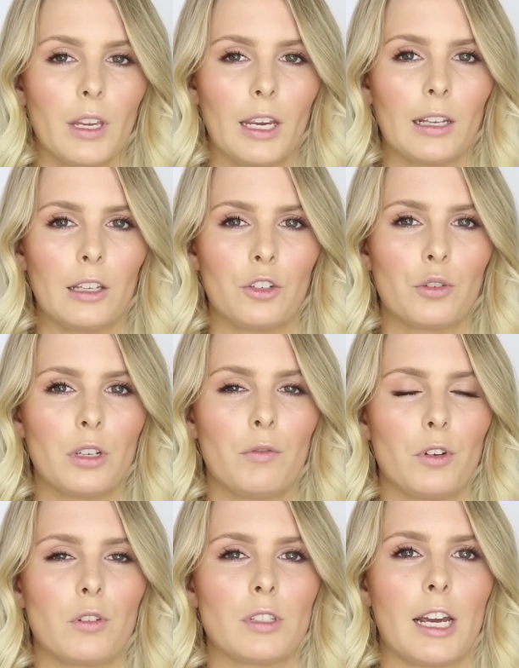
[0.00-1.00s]
It literally
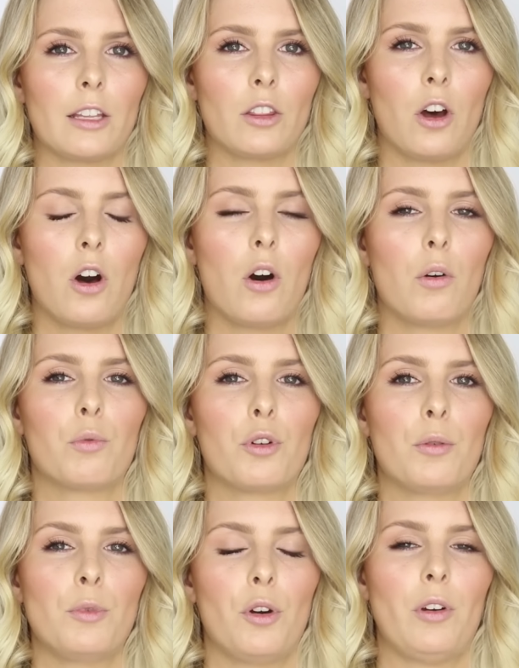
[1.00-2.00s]
feels like the whole
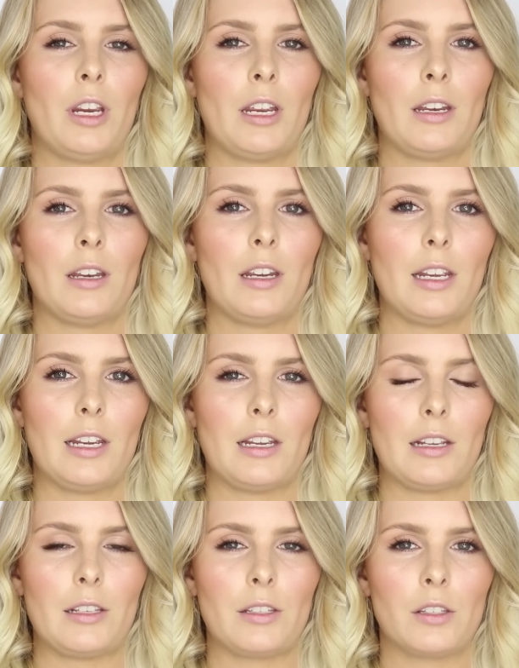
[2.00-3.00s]
room you're in
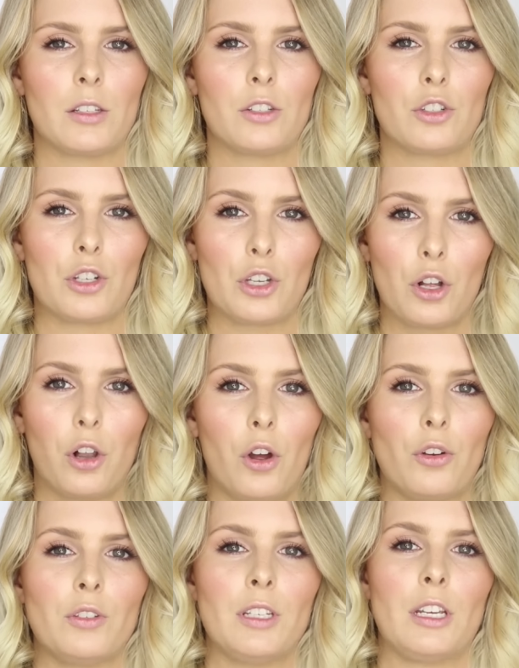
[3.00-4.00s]
is just
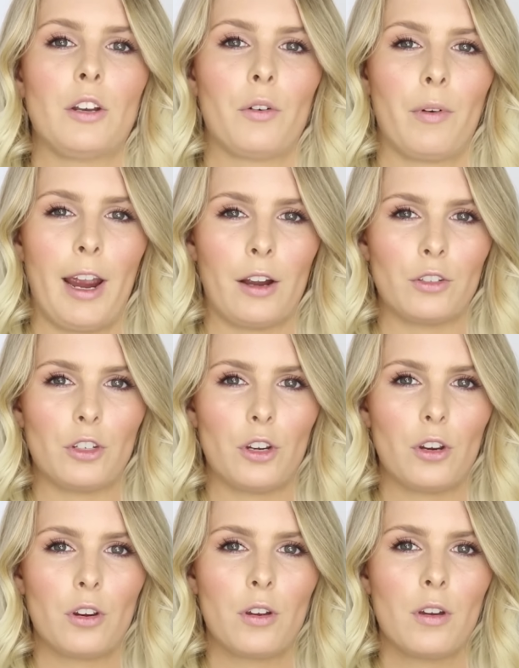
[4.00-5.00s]
closing in around
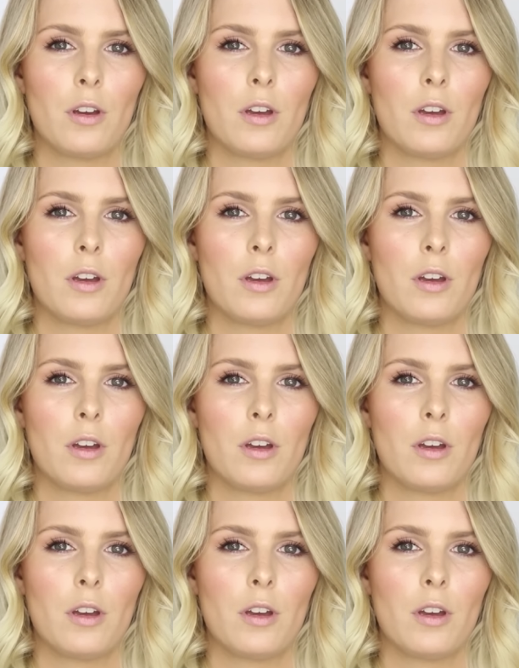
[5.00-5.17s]
you.